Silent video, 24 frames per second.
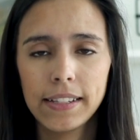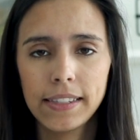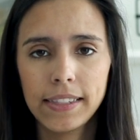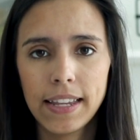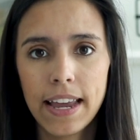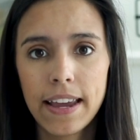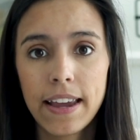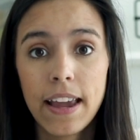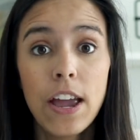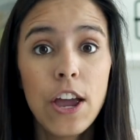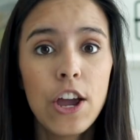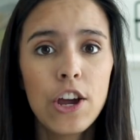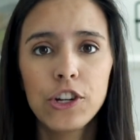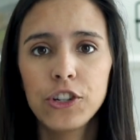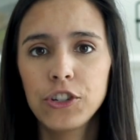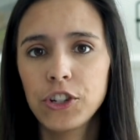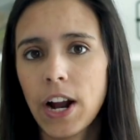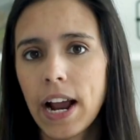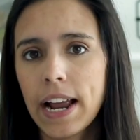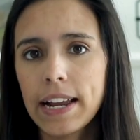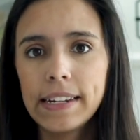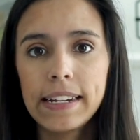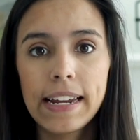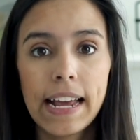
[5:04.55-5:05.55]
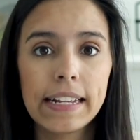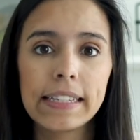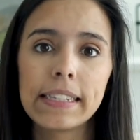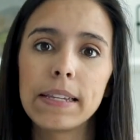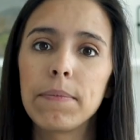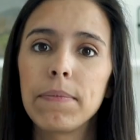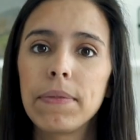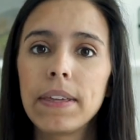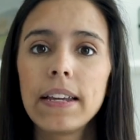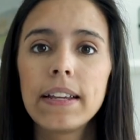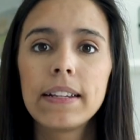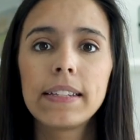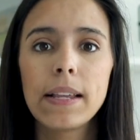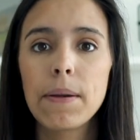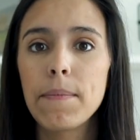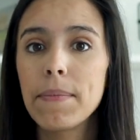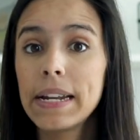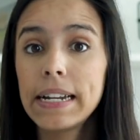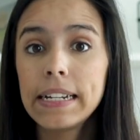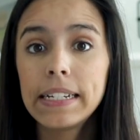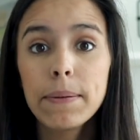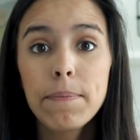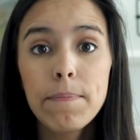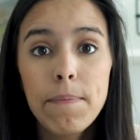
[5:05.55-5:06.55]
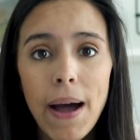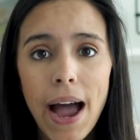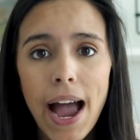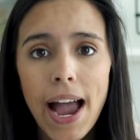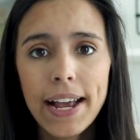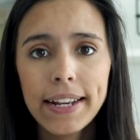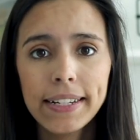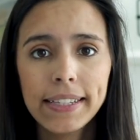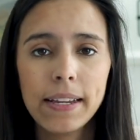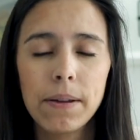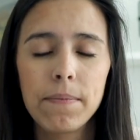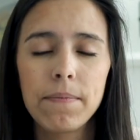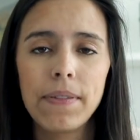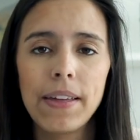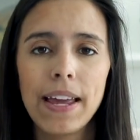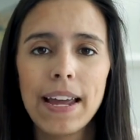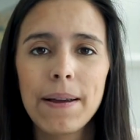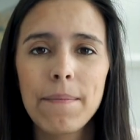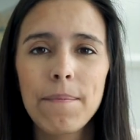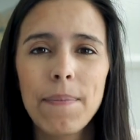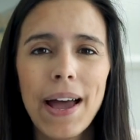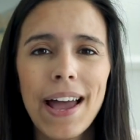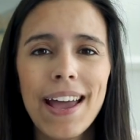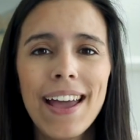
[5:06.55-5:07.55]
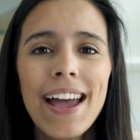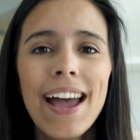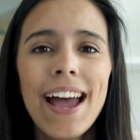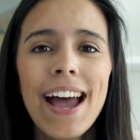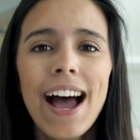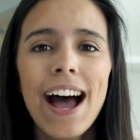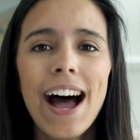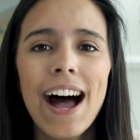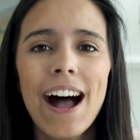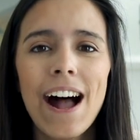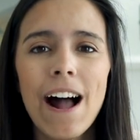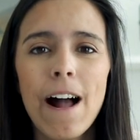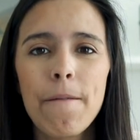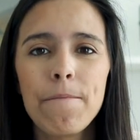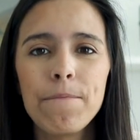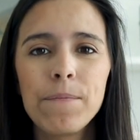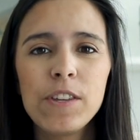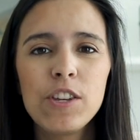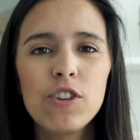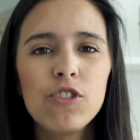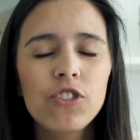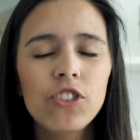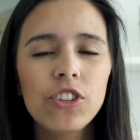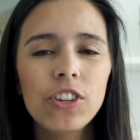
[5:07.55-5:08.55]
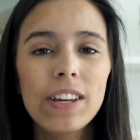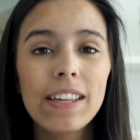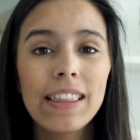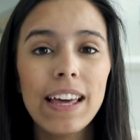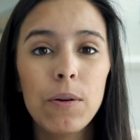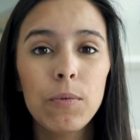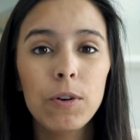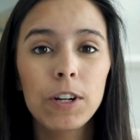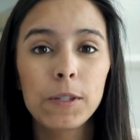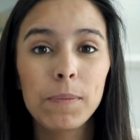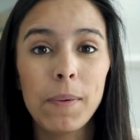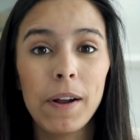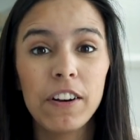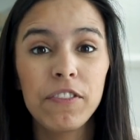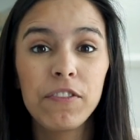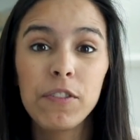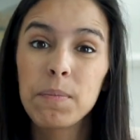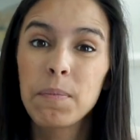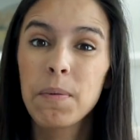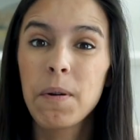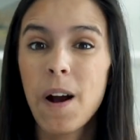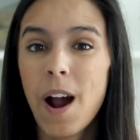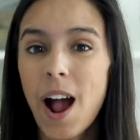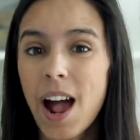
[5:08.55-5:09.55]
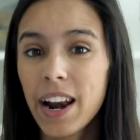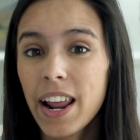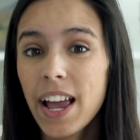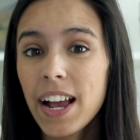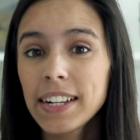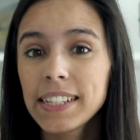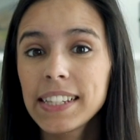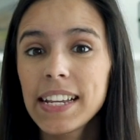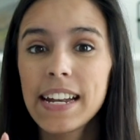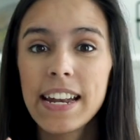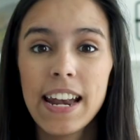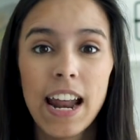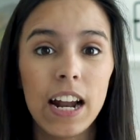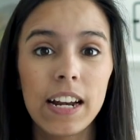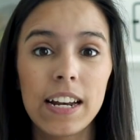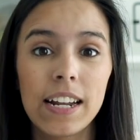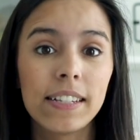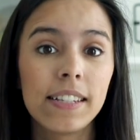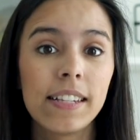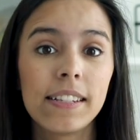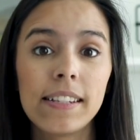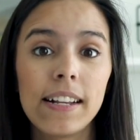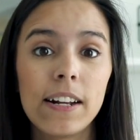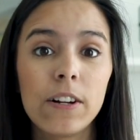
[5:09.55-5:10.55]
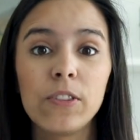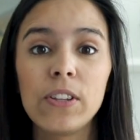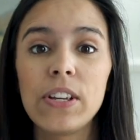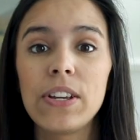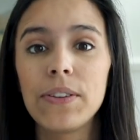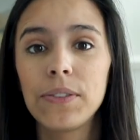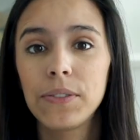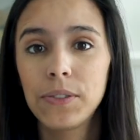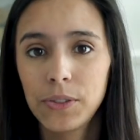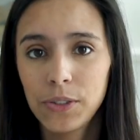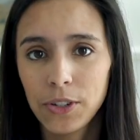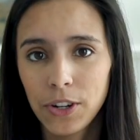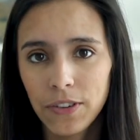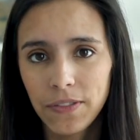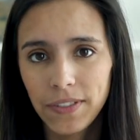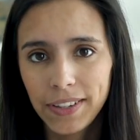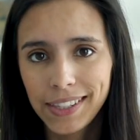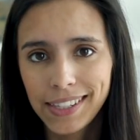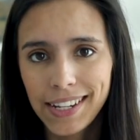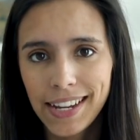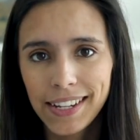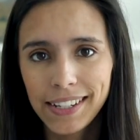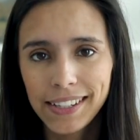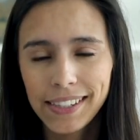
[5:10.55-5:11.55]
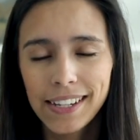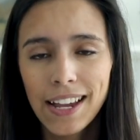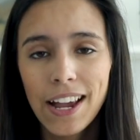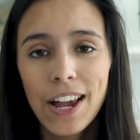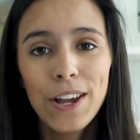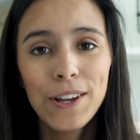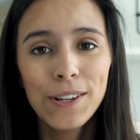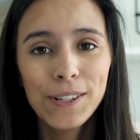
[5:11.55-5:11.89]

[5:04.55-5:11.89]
is like trying to get something, somebody to buy something. But um, usually that works better for products and not necessarily services.